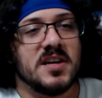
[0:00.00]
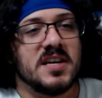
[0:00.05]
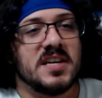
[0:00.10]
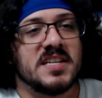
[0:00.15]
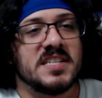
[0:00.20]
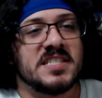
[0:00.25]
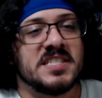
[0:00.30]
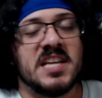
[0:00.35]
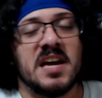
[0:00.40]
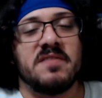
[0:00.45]

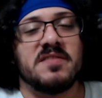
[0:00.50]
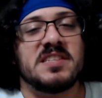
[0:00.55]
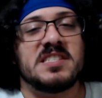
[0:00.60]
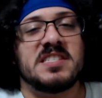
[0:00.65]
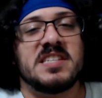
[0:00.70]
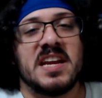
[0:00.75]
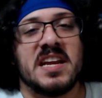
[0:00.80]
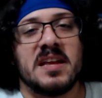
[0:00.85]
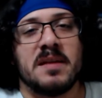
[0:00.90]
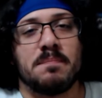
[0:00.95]

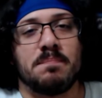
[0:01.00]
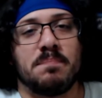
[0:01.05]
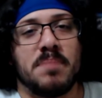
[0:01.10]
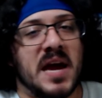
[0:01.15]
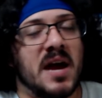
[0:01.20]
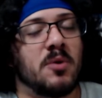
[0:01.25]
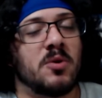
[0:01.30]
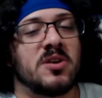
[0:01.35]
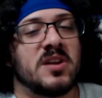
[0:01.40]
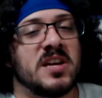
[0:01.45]
devastating
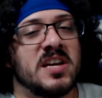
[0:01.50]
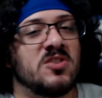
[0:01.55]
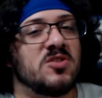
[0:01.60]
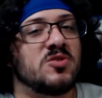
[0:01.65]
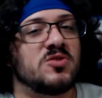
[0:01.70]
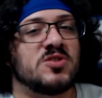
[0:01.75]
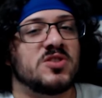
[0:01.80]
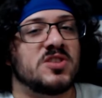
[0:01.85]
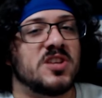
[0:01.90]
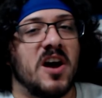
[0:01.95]
power
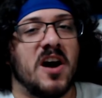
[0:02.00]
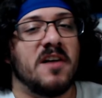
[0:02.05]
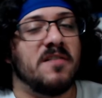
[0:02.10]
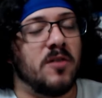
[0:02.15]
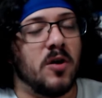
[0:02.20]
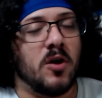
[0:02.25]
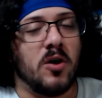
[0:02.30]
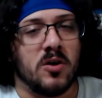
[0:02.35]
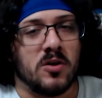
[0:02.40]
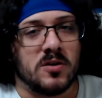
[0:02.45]
hitters of
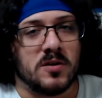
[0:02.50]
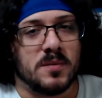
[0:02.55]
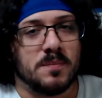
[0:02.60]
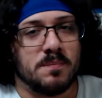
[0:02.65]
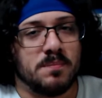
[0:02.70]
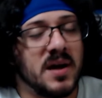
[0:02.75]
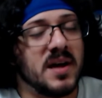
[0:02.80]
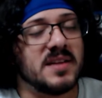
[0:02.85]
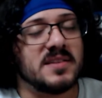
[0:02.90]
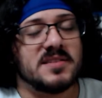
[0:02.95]
all.
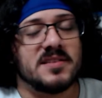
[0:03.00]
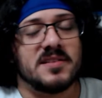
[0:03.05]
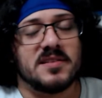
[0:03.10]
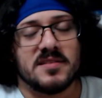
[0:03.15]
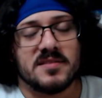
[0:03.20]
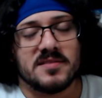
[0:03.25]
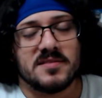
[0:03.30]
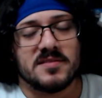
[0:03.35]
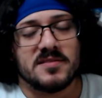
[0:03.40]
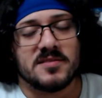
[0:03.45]
But
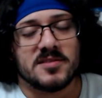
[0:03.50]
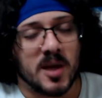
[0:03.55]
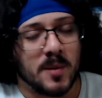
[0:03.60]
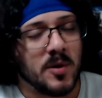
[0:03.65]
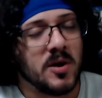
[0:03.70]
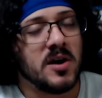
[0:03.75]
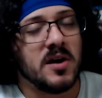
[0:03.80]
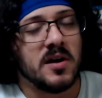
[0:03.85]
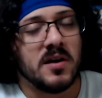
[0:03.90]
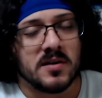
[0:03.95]
Sammo
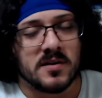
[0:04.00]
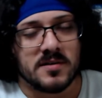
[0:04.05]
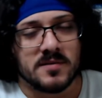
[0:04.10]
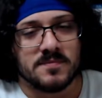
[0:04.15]
Hung